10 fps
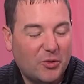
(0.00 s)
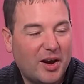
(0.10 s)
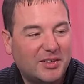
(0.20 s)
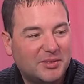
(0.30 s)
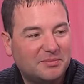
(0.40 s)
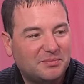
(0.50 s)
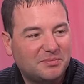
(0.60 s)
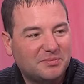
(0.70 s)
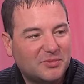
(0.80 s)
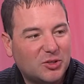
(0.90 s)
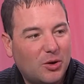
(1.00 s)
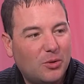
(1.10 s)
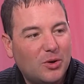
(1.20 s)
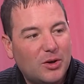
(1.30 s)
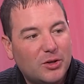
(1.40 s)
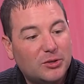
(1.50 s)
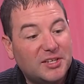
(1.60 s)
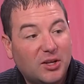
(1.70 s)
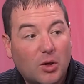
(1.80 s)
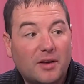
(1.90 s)
Correct. So you're
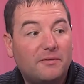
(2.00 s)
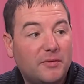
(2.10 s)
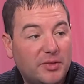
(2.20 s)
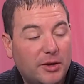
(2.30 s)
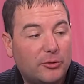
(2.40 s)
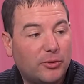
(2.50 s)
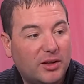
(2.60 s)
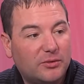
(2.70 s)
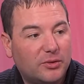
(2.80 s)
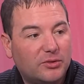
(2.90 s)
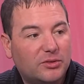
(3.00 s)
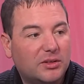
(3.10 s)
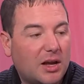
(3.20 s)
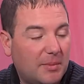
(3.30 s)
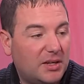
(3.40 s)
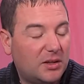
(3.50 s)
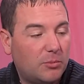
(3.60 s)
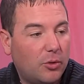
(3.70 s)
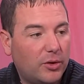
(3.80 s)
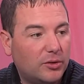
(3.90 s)
seeing a lot of fifth year transfers come into the
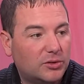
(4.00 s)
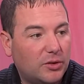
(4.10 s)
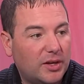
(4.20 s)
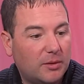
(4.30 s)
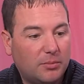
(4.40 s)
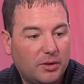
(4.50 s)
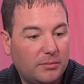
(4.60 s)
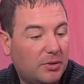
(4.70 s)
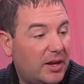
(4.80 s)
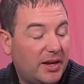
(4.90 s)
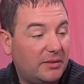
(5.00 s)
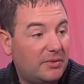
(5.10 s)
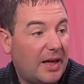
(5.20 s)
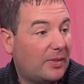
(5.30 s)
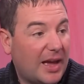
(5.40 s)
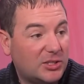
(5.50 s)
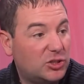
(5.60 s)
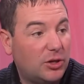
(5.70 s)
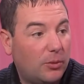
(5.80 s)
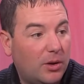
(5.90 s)
portal so they can pl- play that last
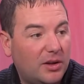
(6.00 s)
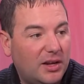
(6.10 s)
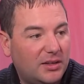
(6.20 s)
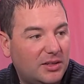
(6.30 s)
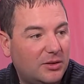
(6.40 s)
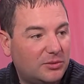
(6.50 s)
year. One, eh, you know.